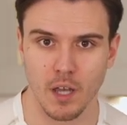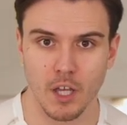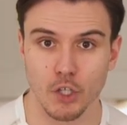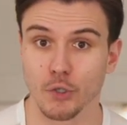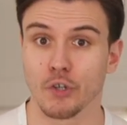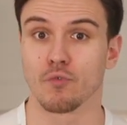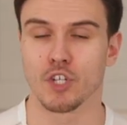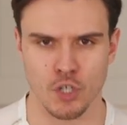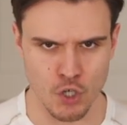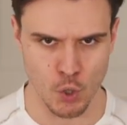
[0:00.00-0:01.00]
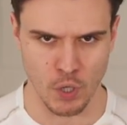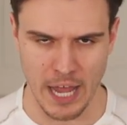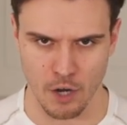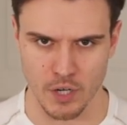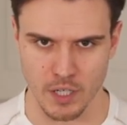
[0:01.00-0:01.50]
you can reduce your
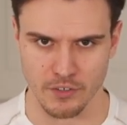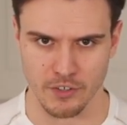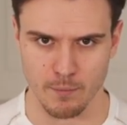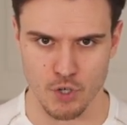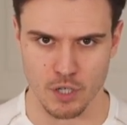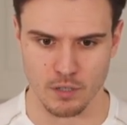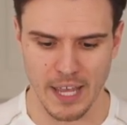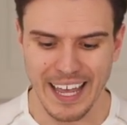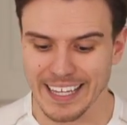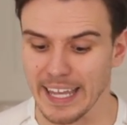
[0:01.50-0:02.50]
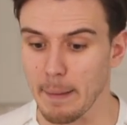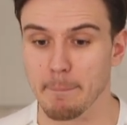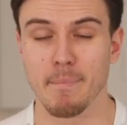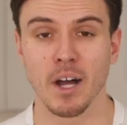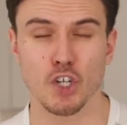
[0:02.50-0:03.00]
calorie consumption, get
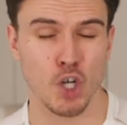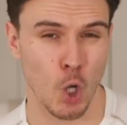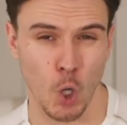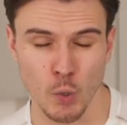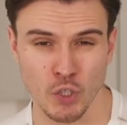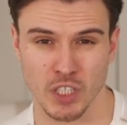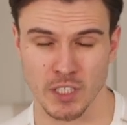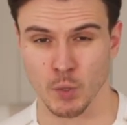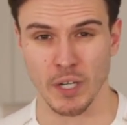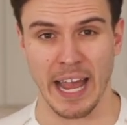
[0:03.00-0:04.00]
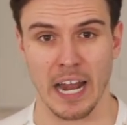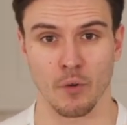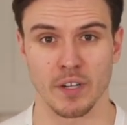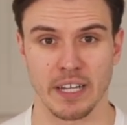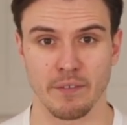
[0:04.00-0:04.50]
much closer to a
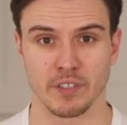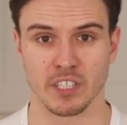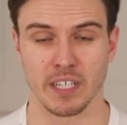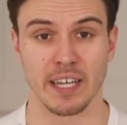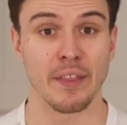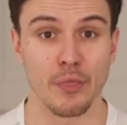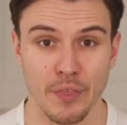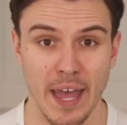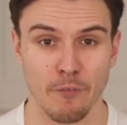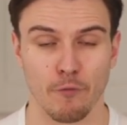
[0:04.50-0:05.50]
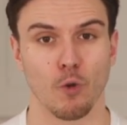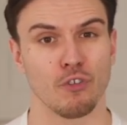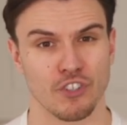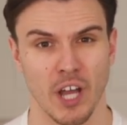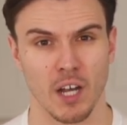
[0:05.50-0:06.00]
calorie deficit, and therefore
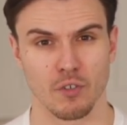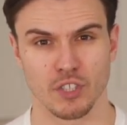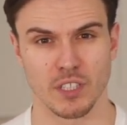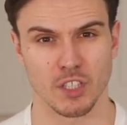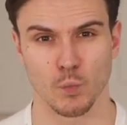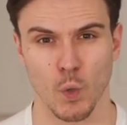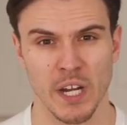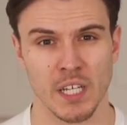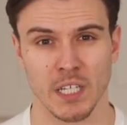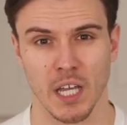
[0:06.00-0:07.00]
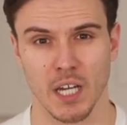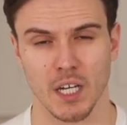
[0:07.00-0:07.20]
start losing some weight again.